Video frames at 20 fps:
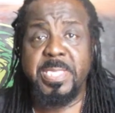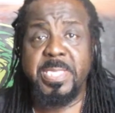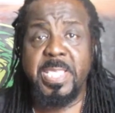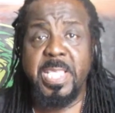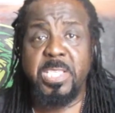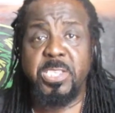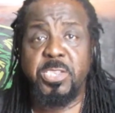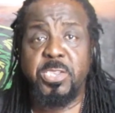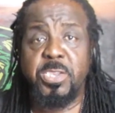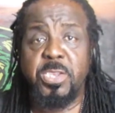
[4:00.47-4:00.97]

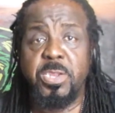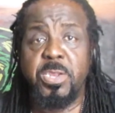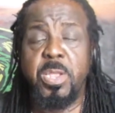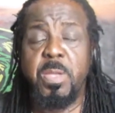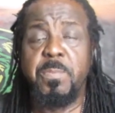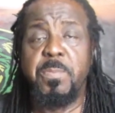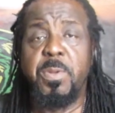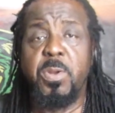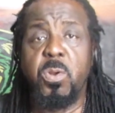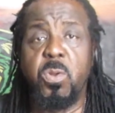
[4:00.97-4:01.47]
section
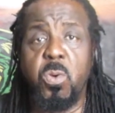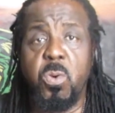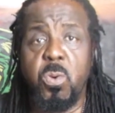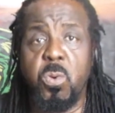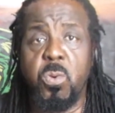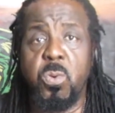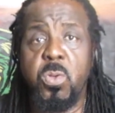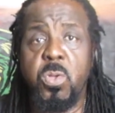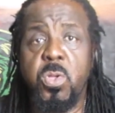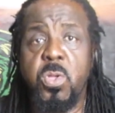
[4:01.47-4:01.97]

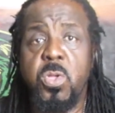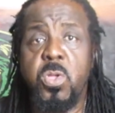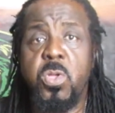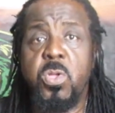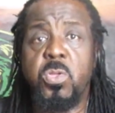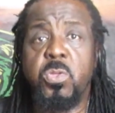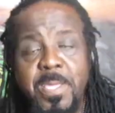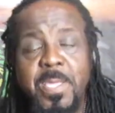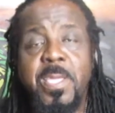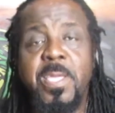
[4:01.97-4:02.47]
below.
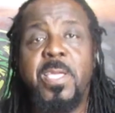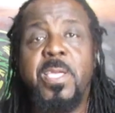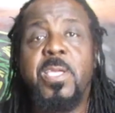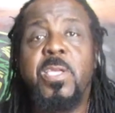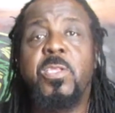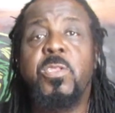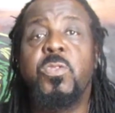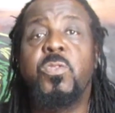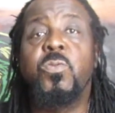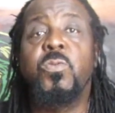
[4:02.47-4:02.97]

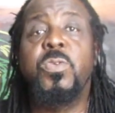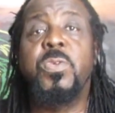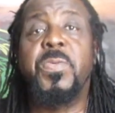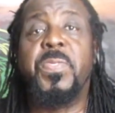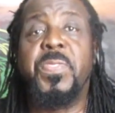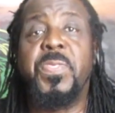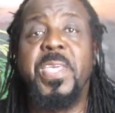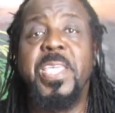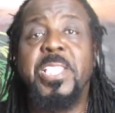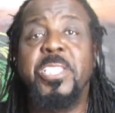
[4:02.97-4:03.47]
Do you
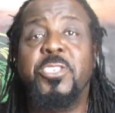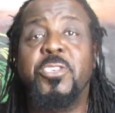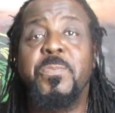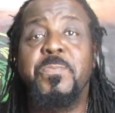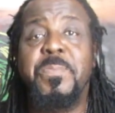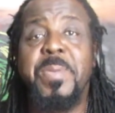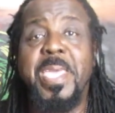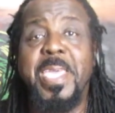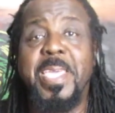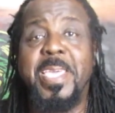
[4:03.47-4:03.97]
think
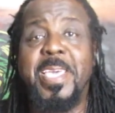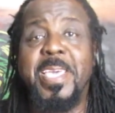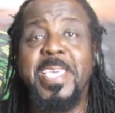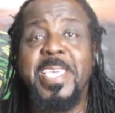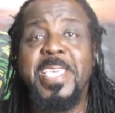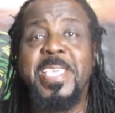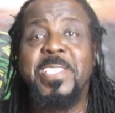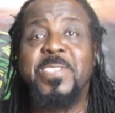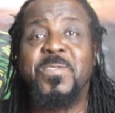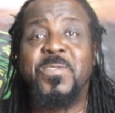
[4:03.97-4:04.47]
Jamaica
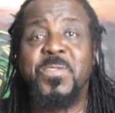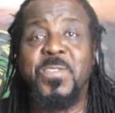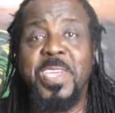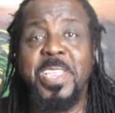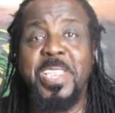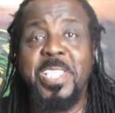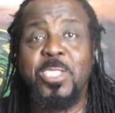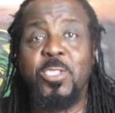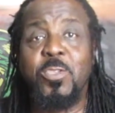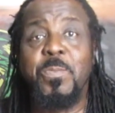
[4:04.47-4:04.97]
is
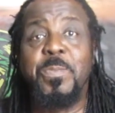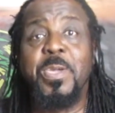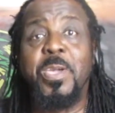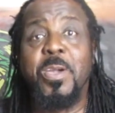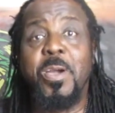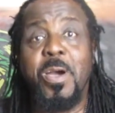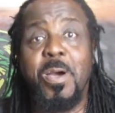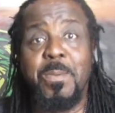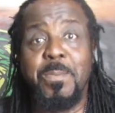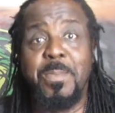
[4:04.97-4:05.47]
ready to
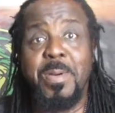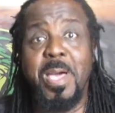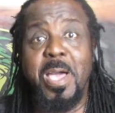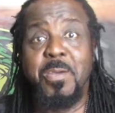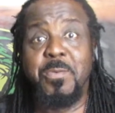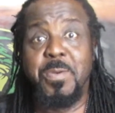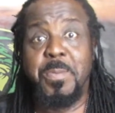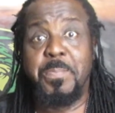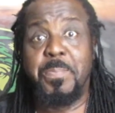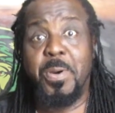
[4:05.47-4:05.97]
become
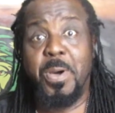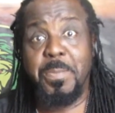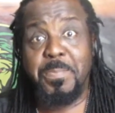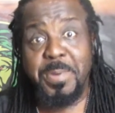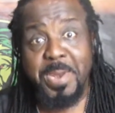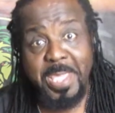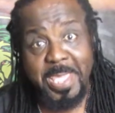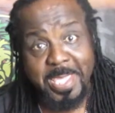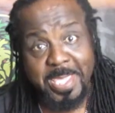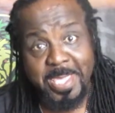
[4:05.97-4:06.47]
a
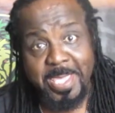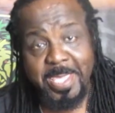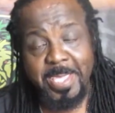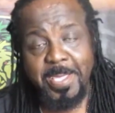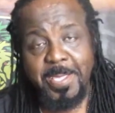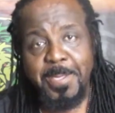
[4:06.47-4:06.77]
republic?